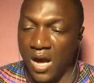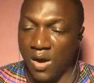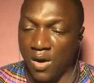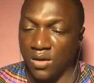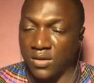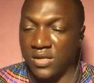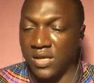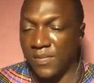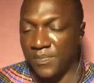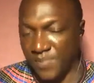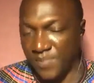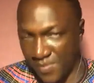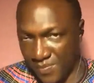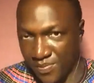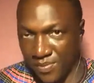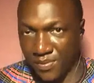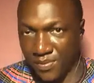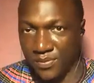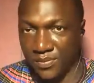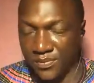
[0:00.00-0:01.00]
other
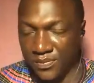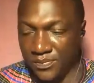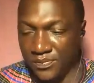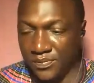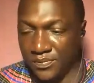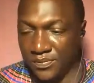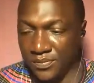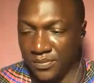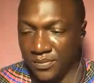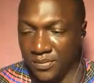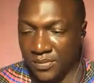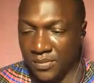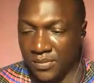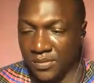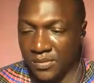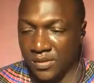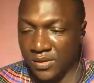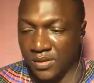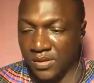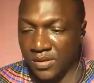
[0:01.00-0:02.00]
people.
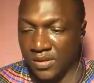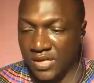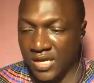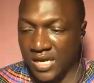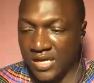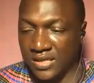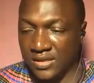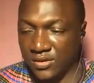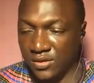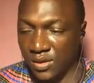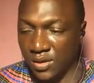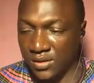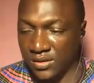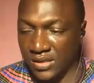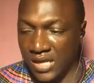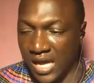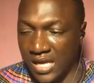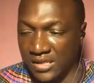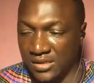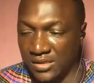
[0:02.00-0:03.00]
Their thoughts
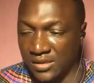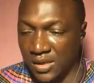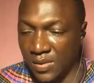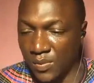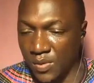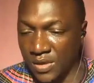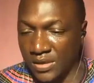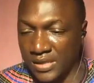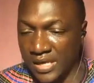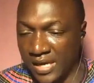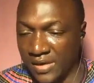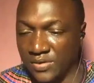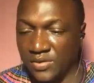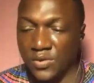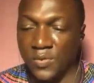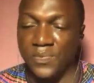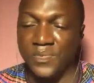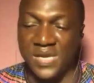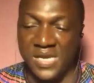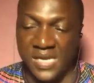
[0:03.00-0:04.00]
are someone else's
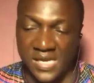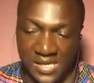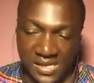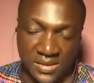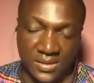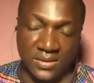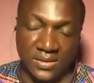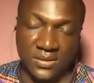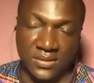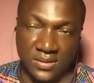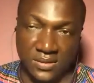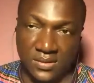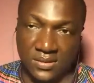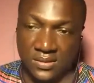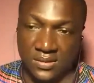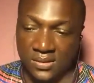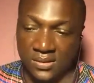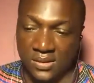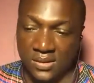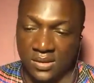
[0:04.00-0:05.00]

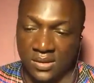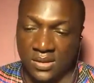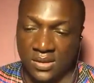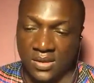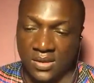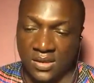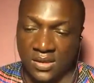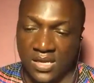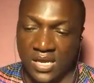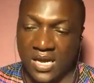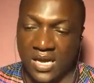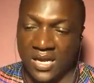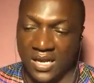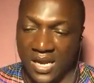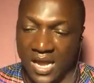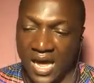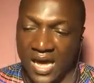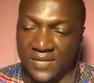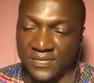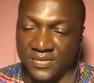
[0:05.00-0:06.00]
opinions. Their
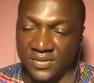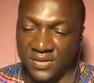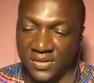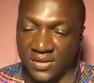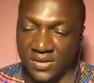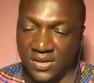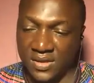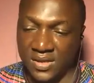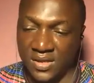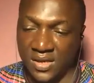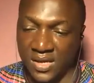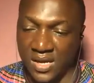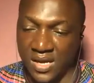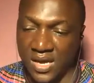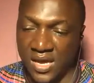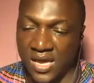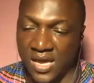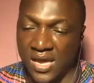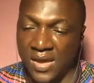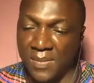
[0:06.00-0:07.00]
lives
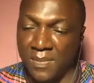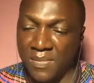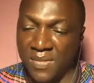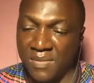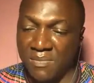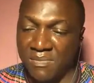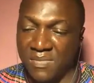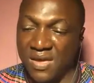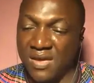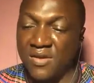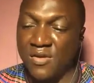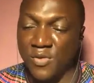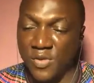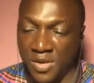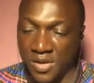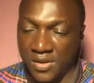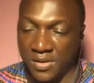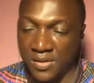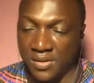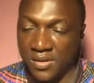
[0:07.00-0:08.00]
a
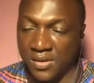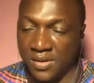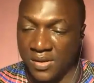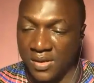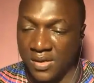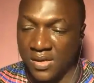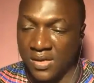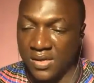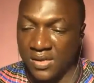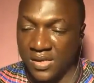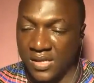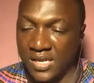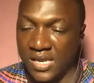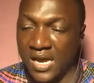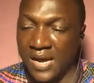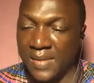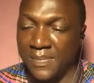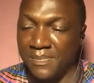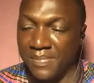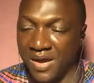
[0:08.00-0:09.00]
mimicry,
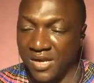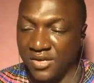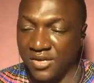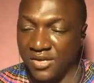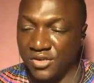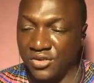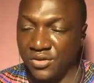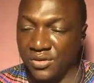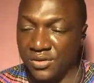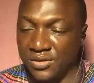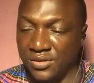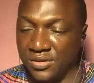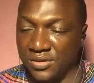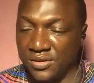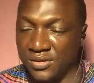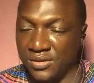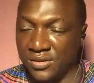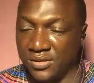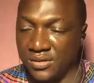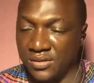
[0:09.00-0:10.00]
their
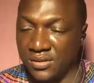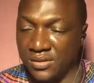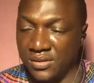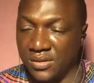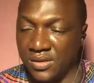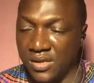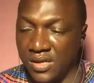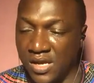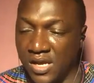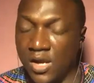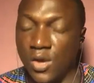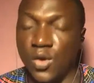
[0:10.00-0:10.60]
passions a